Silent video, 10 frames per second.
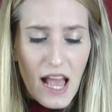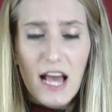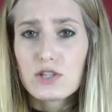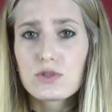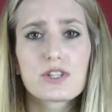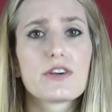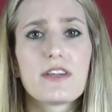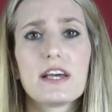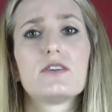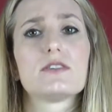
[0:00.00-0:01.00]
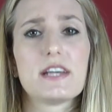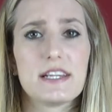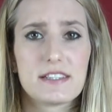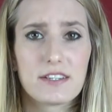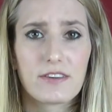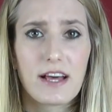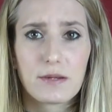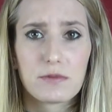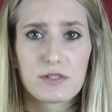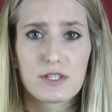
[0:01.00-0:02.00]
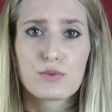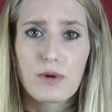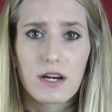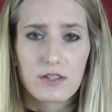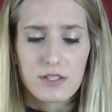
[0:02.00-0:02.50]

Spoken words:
And also they're not tested on animals as well,